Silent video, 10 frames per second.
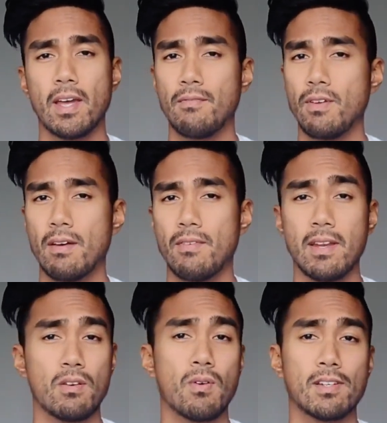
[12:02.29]
And if you have
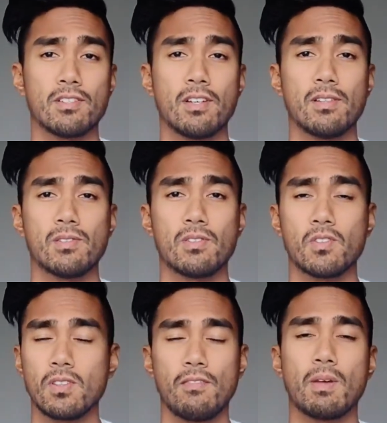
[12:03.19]
any questions,
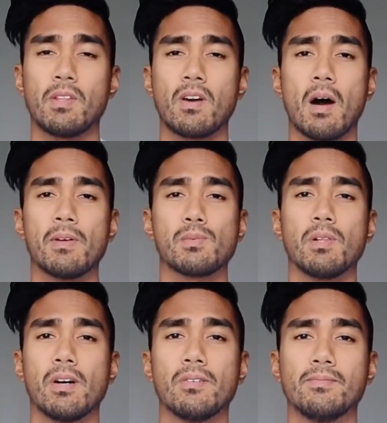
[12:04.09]
just leave them in the comments
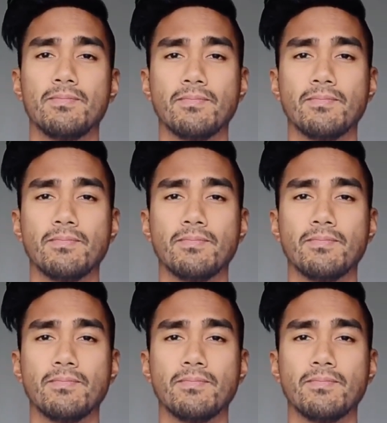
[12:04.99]
below.